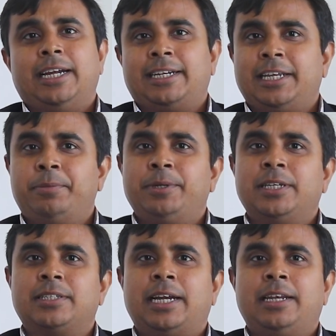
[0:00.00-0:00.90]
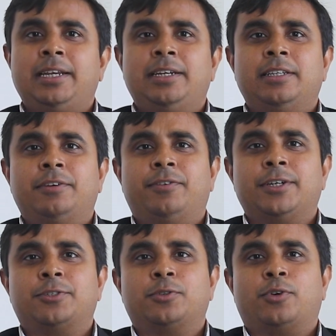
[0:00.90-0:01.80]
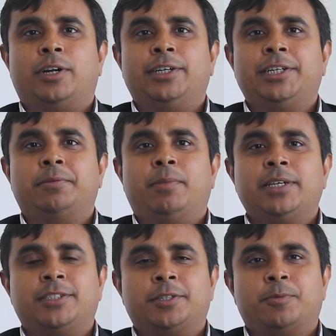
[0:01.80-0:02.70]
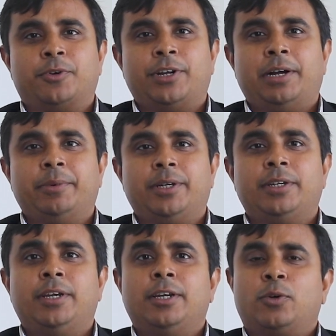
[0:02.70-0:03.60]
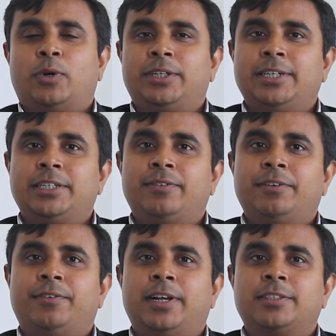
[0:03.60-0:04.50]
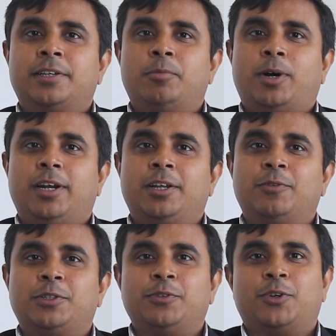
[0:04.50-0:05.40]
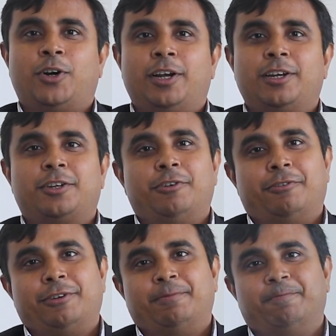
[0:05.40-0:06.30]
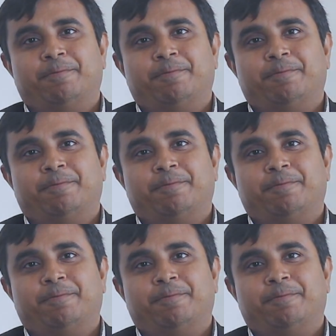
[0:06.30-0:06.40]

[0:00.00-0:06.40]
At ABS, I lead the efforts to coordinate master's program in quantitative and financial modeling, which we call QFM.